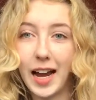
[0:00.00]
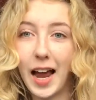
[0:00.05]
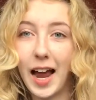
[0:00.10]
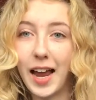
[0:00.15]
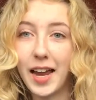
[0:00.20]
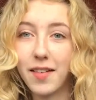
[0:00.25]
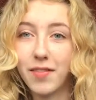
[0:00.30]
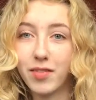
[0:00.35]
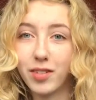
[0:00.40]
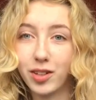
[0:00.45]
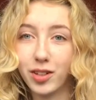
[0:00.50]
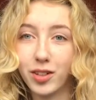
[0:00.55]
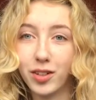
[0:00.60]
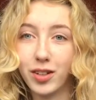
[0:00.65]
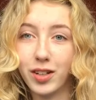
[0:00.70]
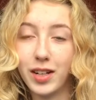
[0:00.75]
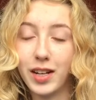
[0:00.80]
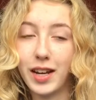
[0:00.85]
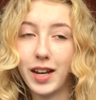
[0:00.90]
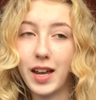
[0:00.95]
I have
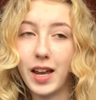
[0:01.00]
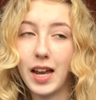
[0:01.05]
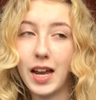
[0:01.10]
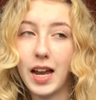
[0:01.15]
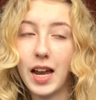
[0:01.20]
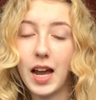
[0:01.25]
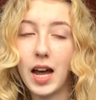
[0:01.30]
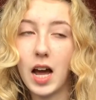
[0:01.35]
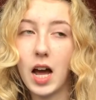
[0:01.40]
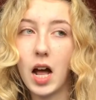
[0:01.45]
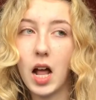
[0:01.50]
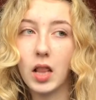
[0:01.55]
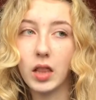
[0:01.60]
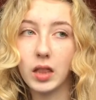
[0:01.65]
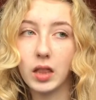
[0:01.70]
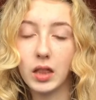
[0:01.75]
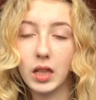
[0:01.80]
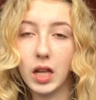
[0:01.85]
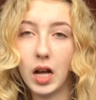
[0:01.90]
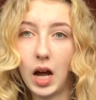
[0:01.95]
learned a
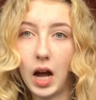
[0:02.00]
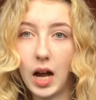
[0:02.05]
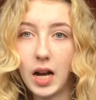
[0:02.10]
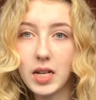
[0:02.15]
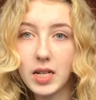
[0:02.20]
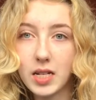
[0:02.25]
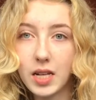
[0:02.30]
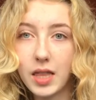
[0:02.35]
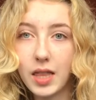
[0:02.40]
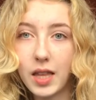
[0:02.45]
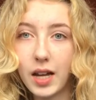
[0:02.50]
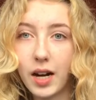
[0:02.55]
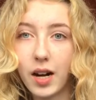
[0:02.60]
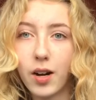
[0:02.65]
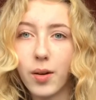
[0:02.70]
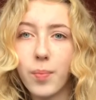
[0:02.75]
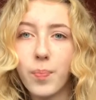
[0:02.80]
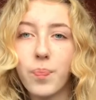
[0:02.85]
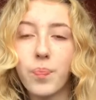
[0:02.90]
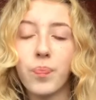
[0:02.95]
lot
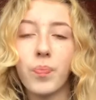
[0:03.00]
there,